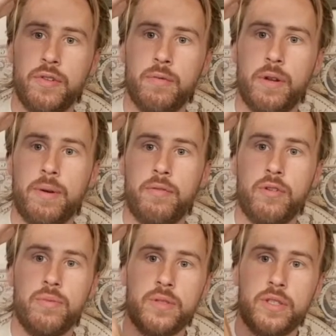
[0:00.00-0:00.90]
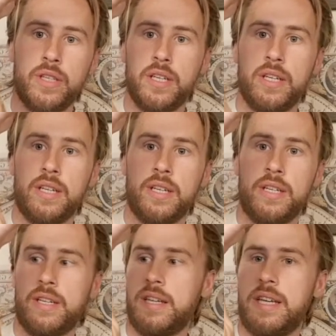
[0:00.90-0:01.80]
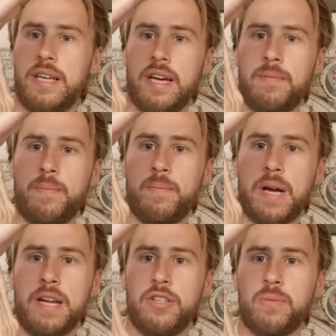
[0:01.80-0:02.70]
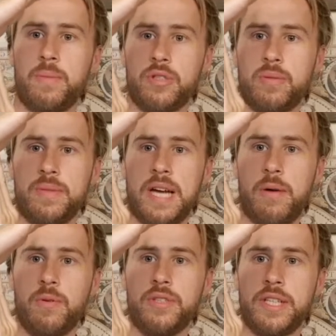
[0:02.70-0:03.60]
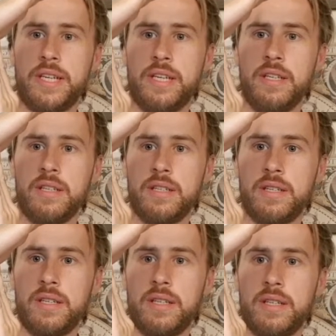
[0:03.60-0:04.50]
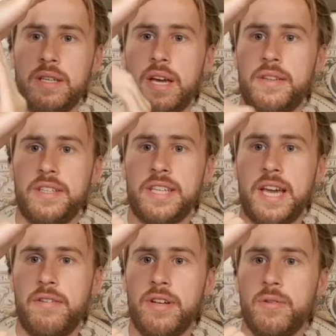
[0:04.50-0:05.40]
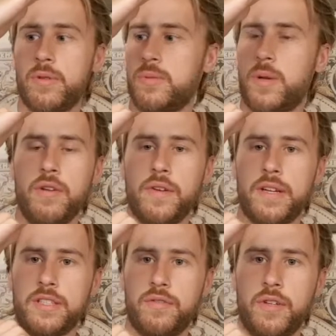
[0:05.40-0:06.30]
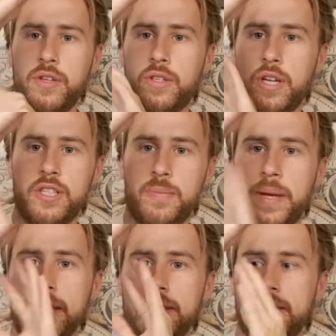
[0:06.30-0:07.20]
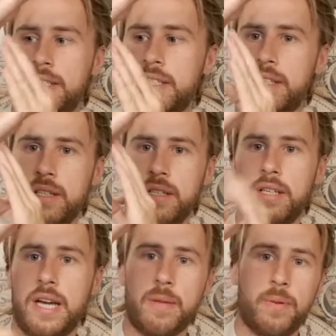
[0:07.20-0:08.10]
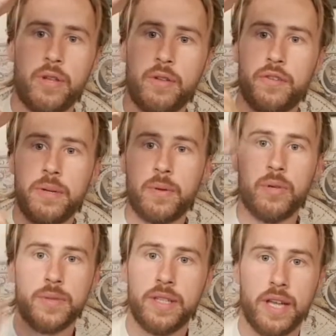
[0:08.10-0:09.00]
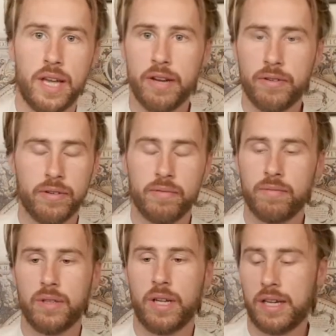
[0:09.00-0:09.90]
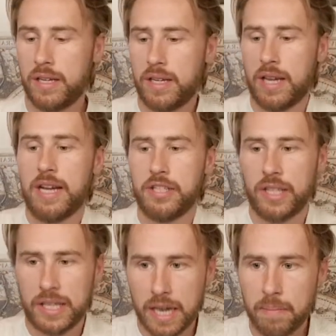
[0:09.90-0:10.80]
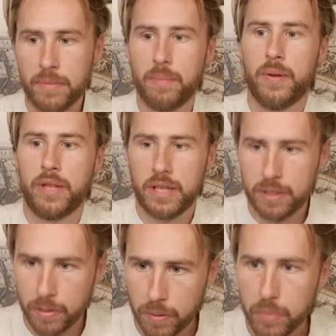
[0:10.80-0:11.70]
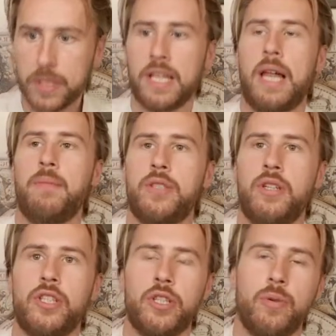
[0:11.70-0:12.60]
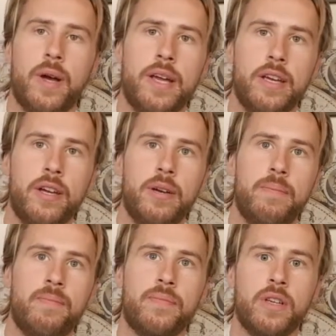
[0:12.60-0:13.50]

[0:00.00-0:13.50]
in one of my rooms, and I kind of just put some towels here, and this area was perfect for a space. And I put the 3 bulbs in there, and I actually clamped the bulbs are clamped onto a